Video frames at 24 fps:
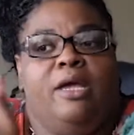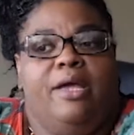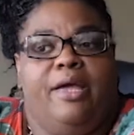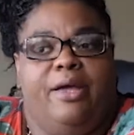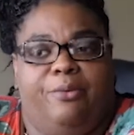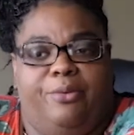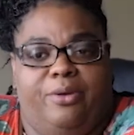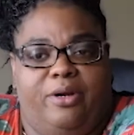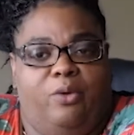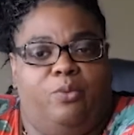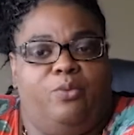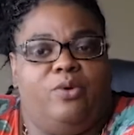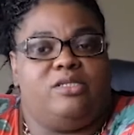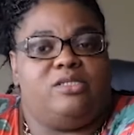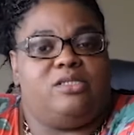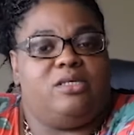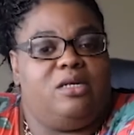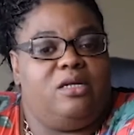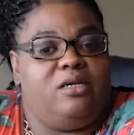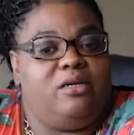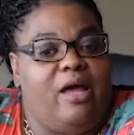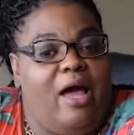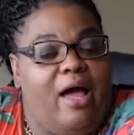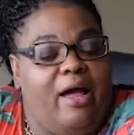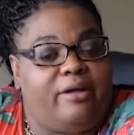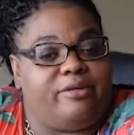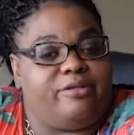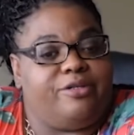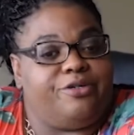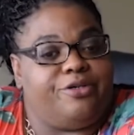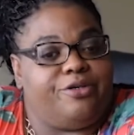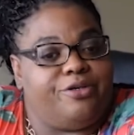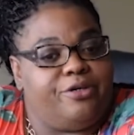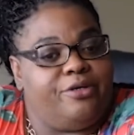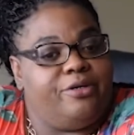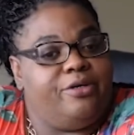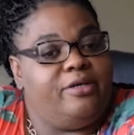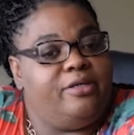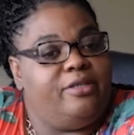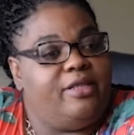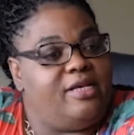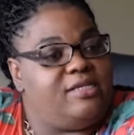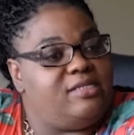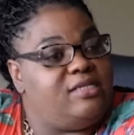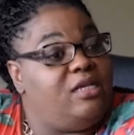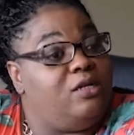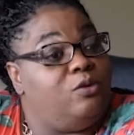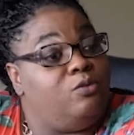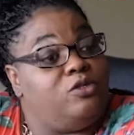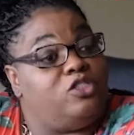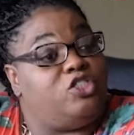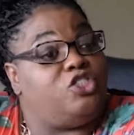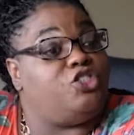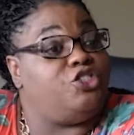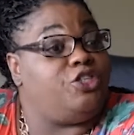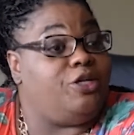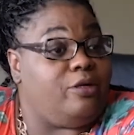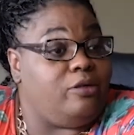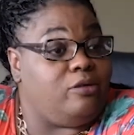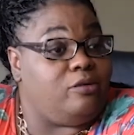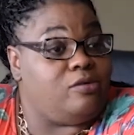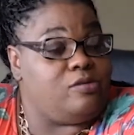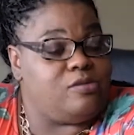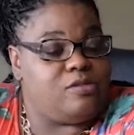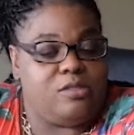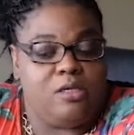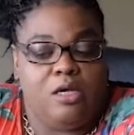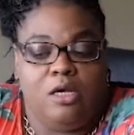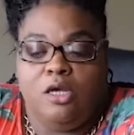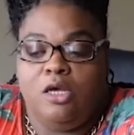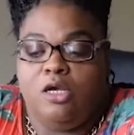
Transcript: And when I went to the doctor, they said it was shingles.